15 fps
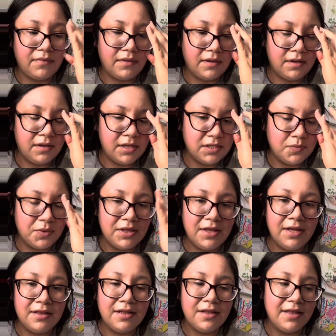because we
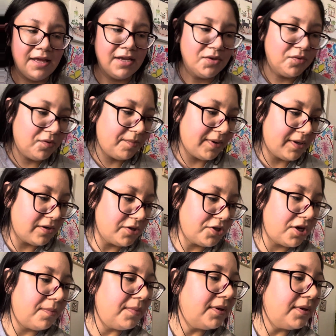think that they can do a better job.